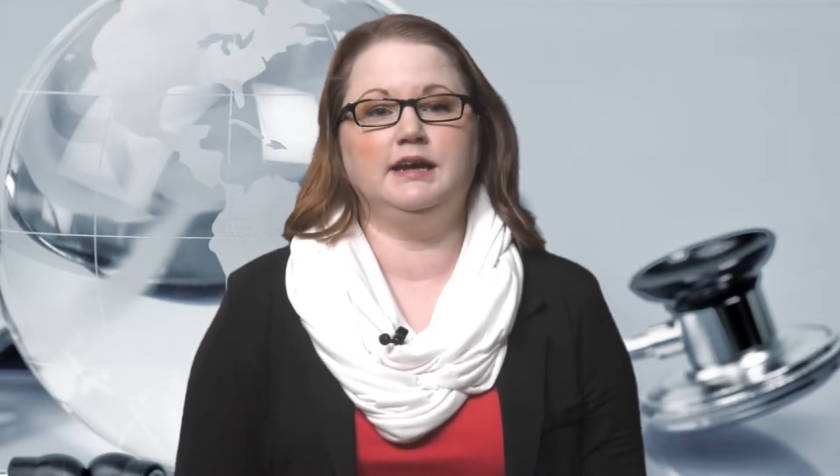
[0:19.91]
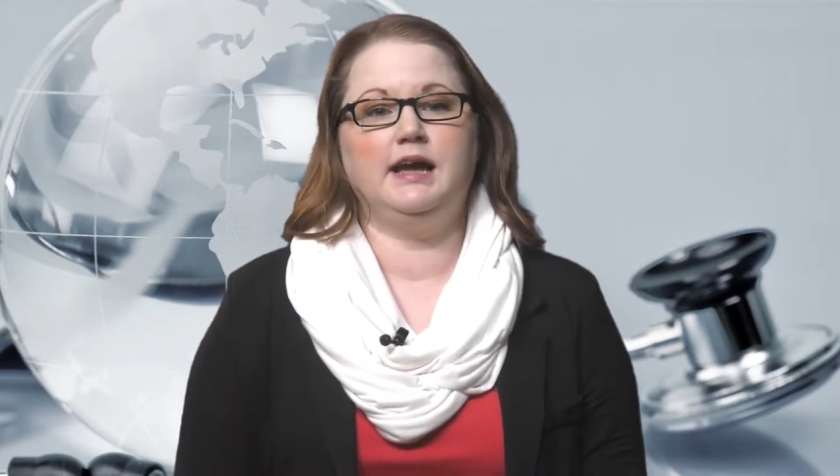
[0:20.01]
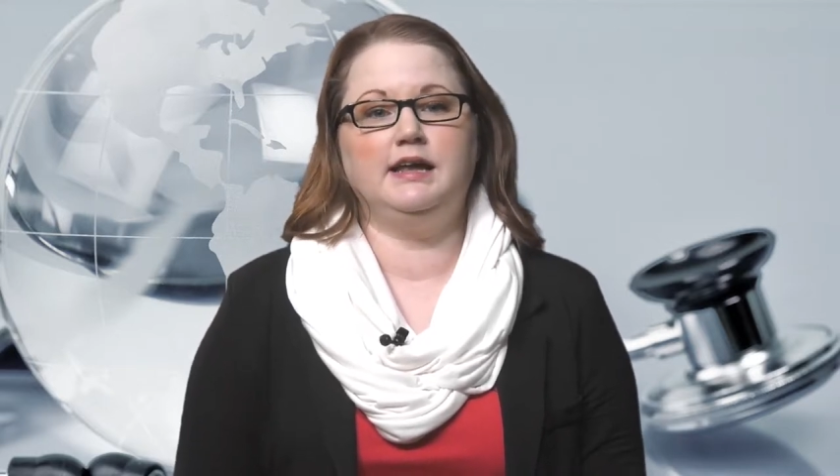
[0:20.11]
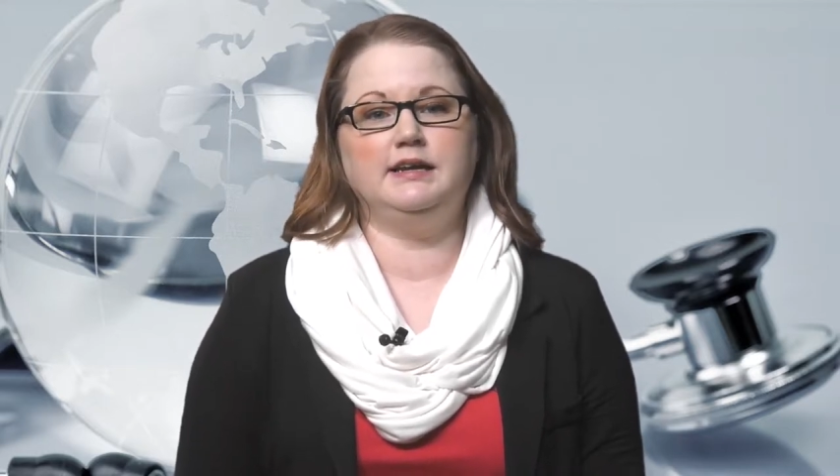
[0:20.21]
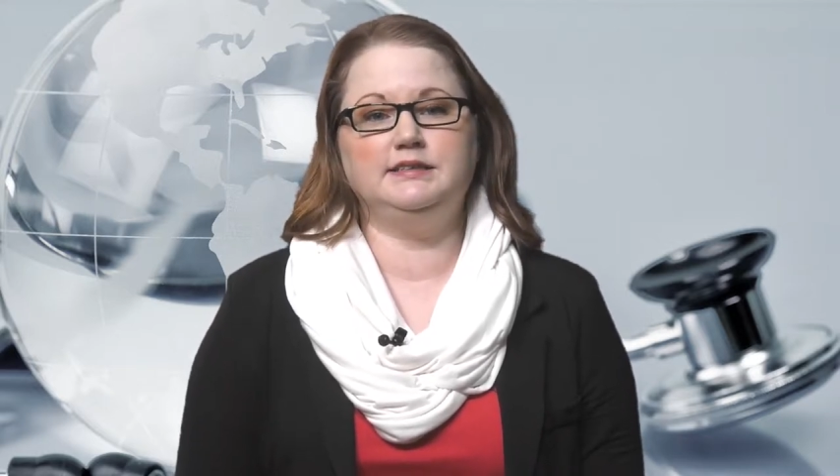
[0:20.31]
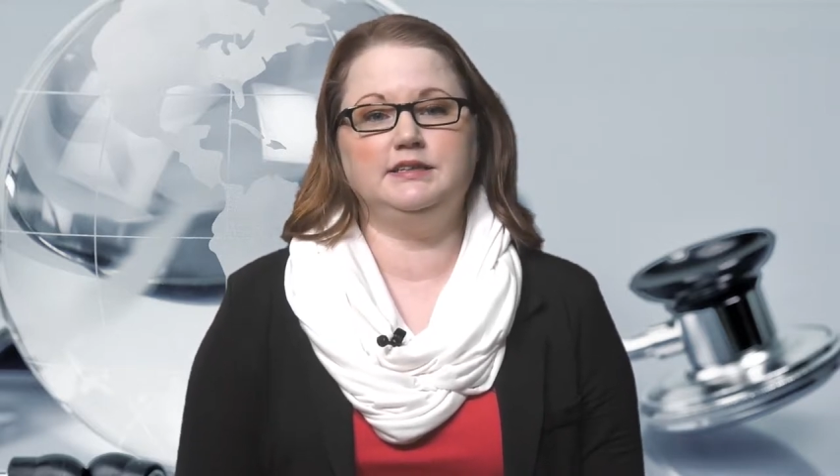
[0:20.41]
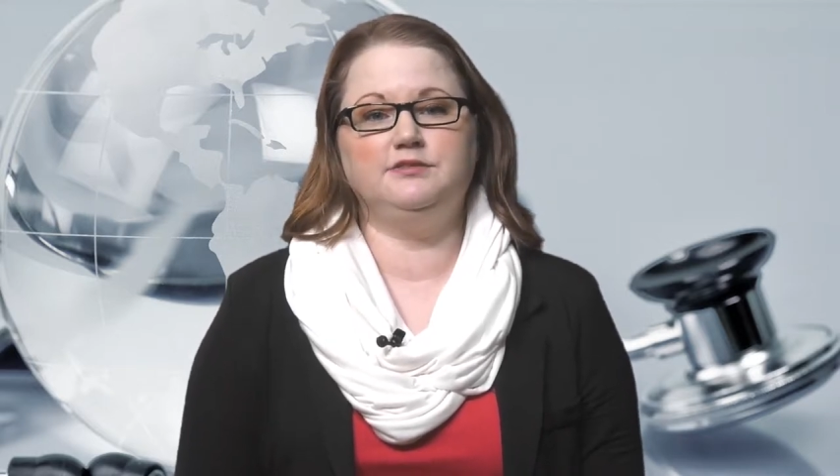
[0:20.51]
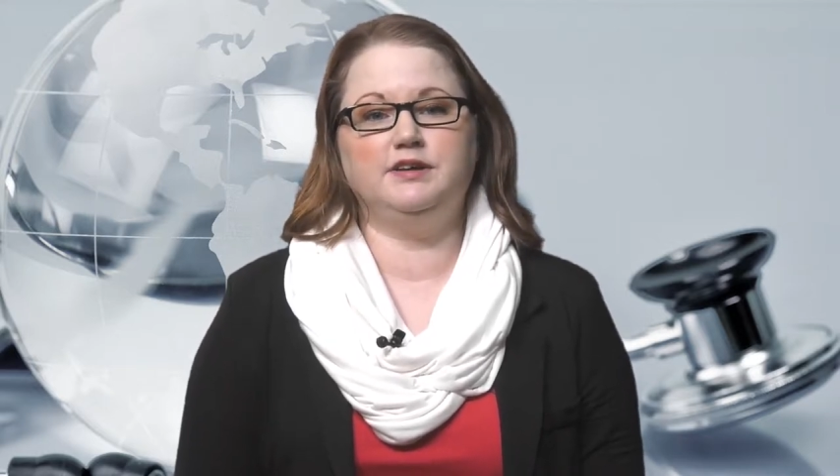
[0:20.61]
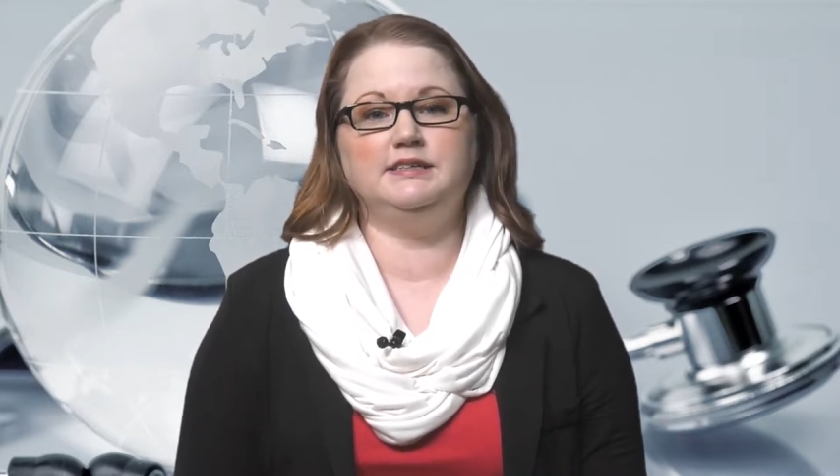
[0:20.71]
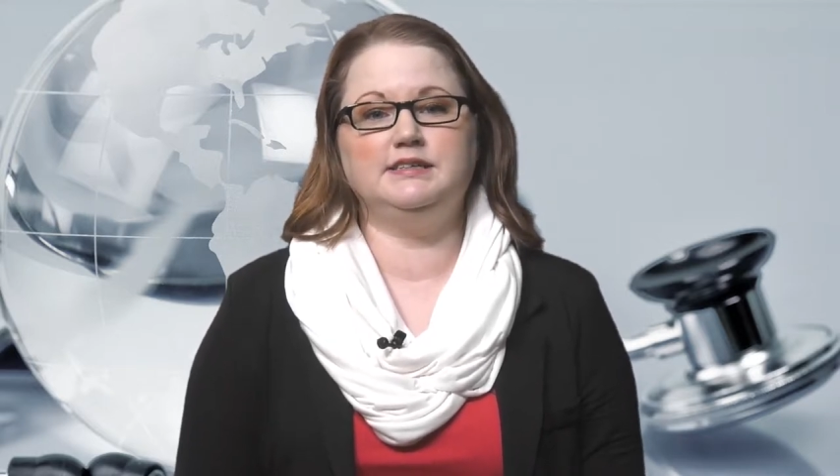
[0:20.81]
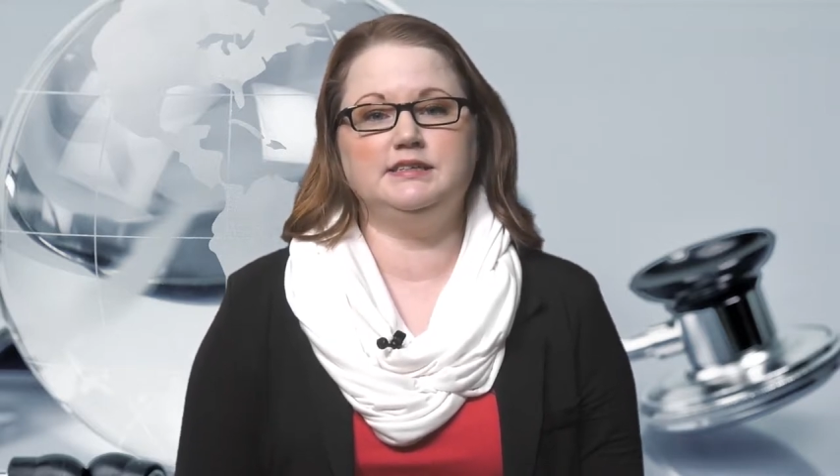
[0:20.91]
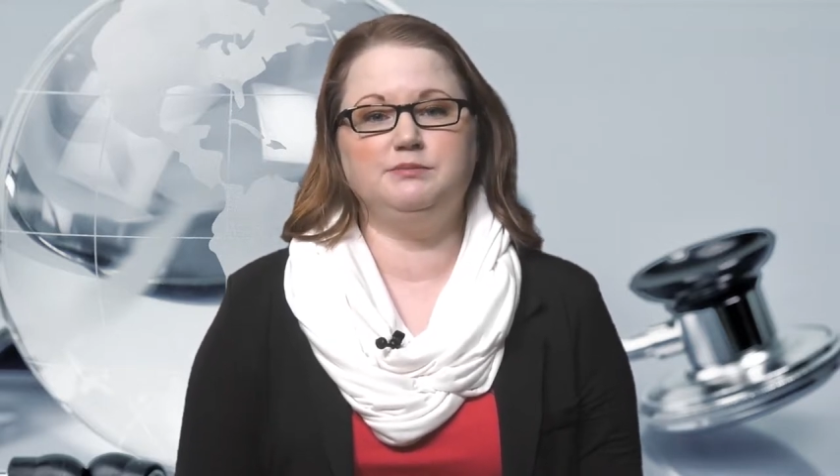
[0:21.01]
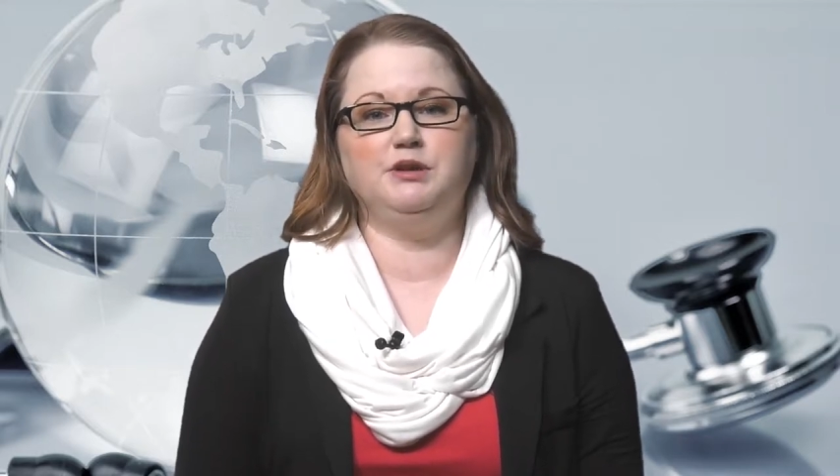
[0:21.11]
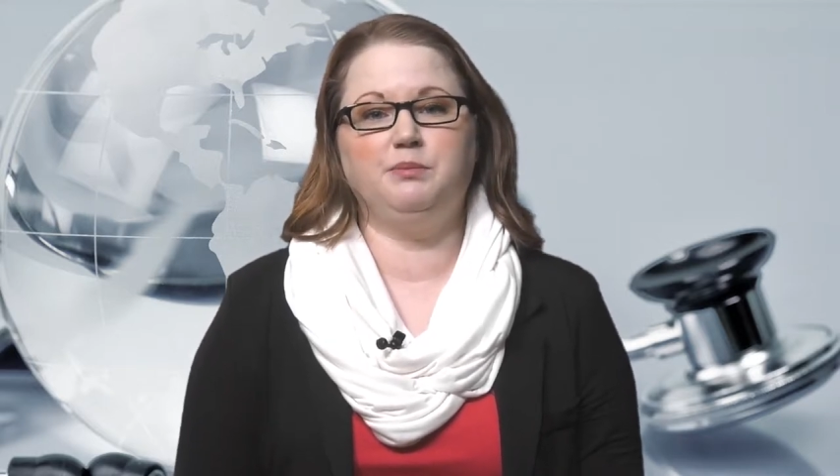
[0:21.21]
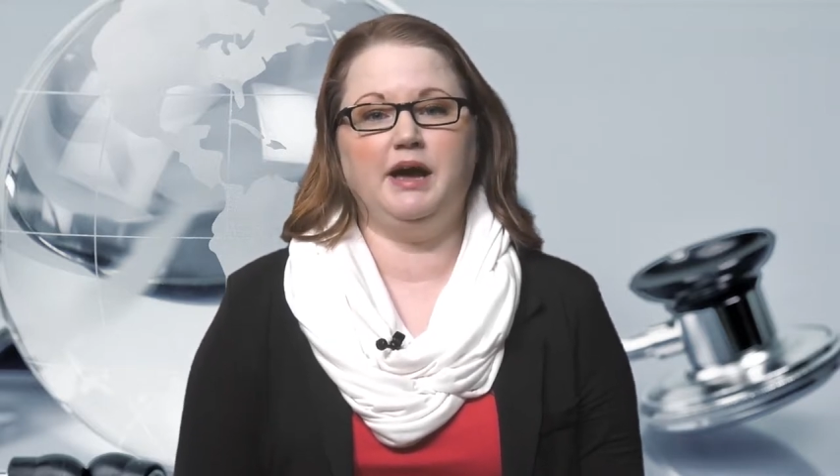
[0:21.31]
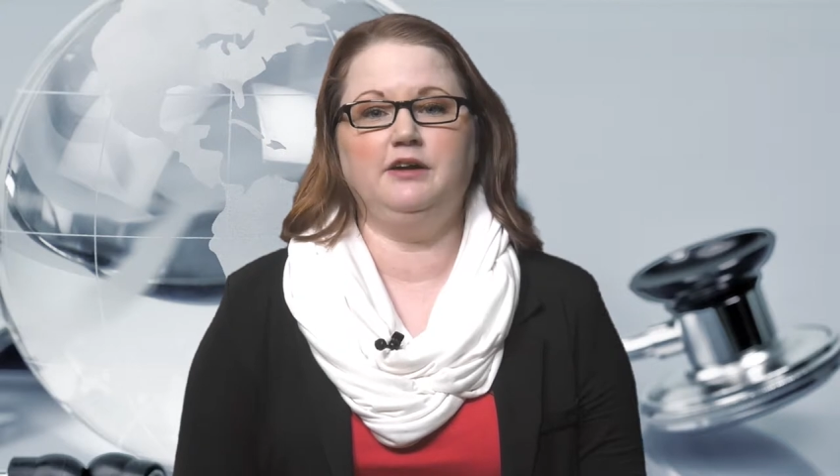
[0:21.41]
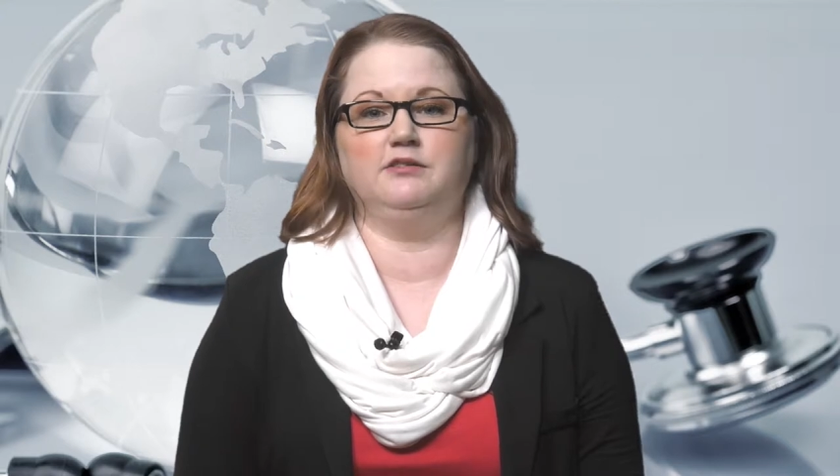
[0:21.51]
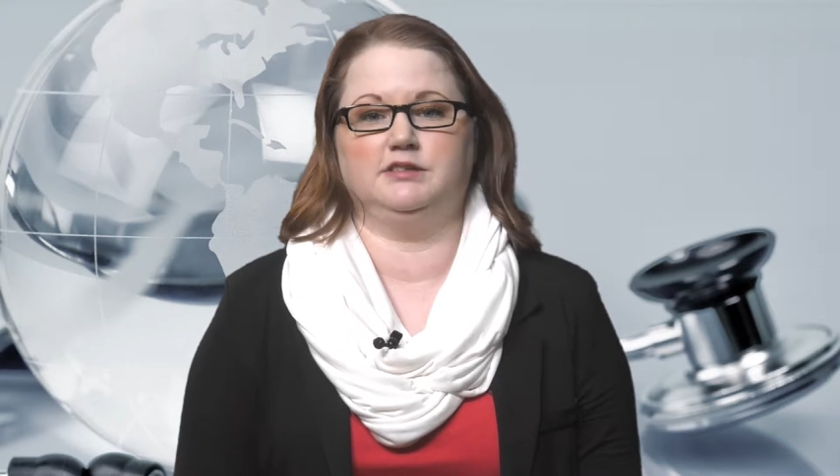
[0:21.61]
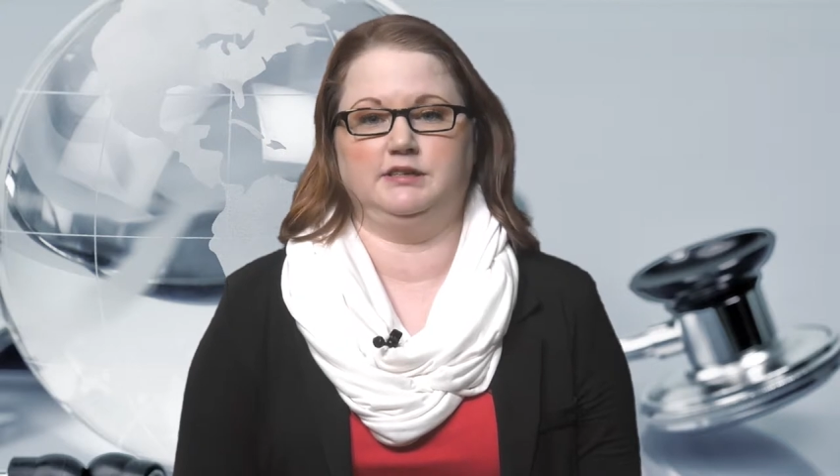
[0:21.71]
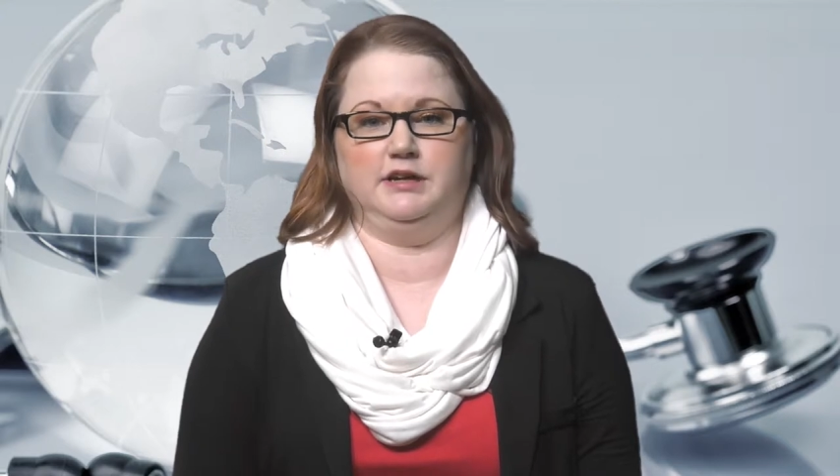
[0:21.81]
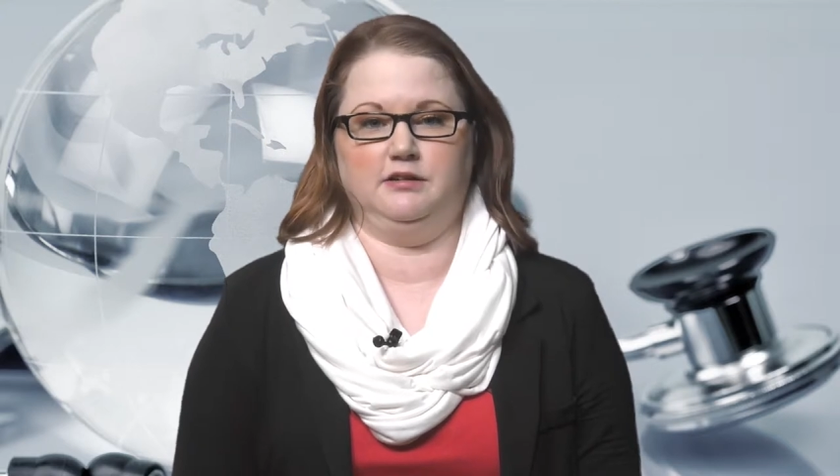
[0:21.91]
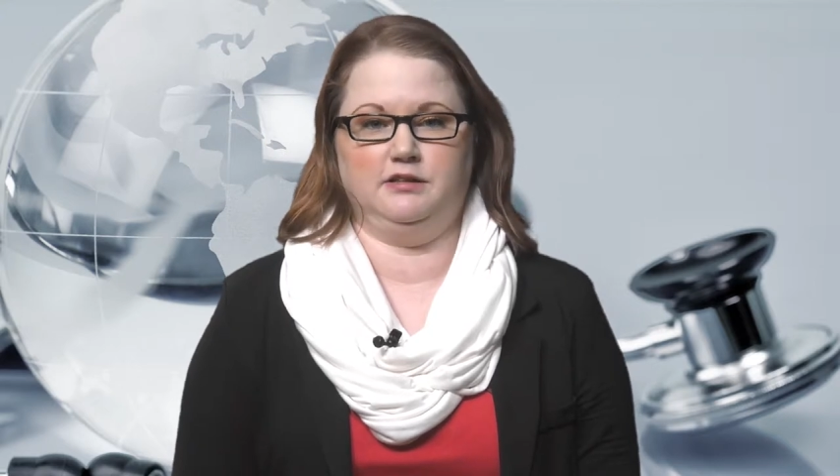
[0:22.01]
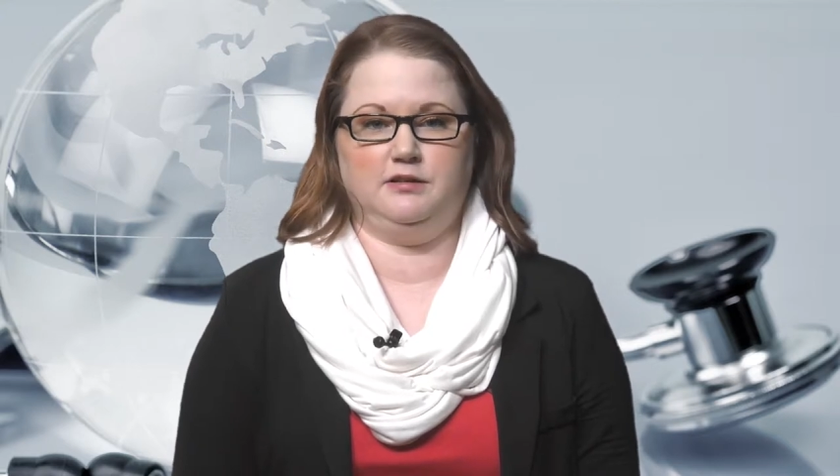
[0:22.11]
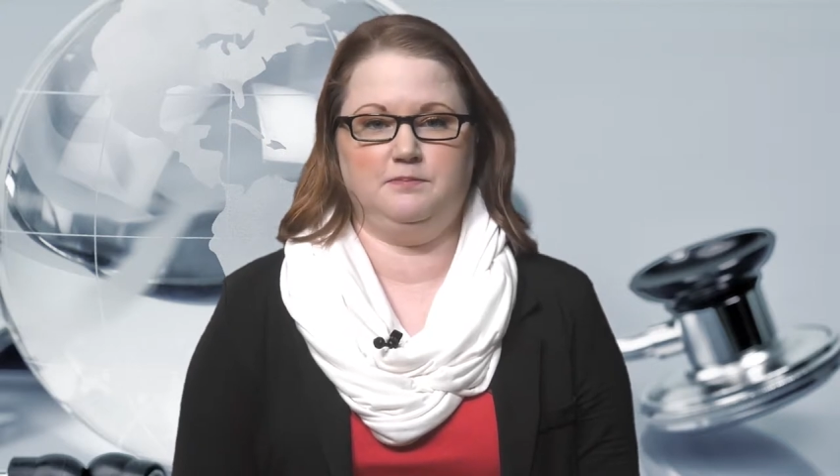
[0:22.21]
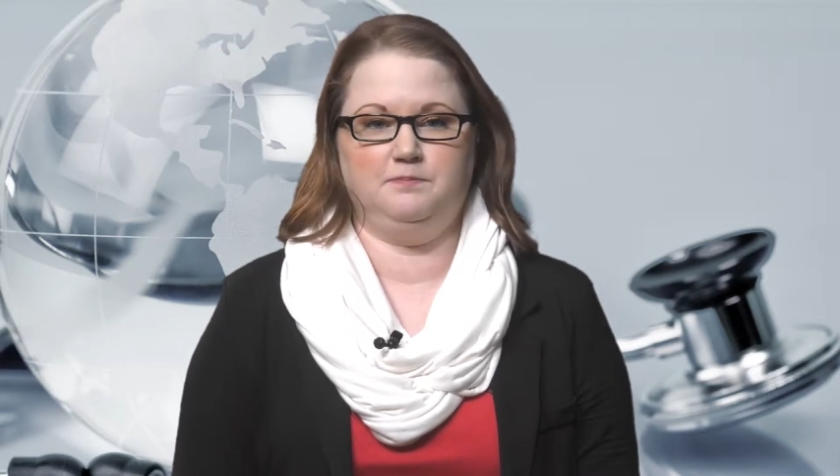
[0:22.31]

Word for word: and identify systemic patterns in health.